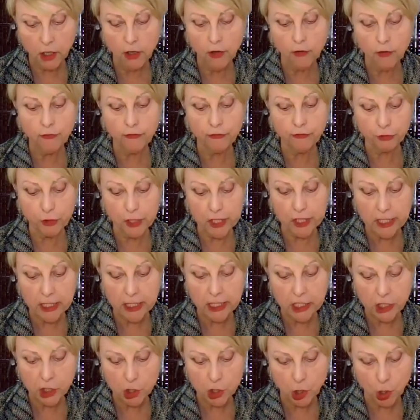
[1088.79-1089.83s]

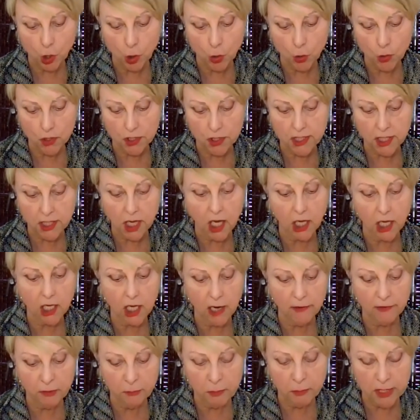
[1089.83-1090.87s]
freely chose a
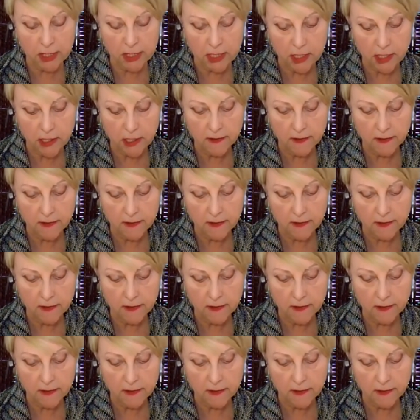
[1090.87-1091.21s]
government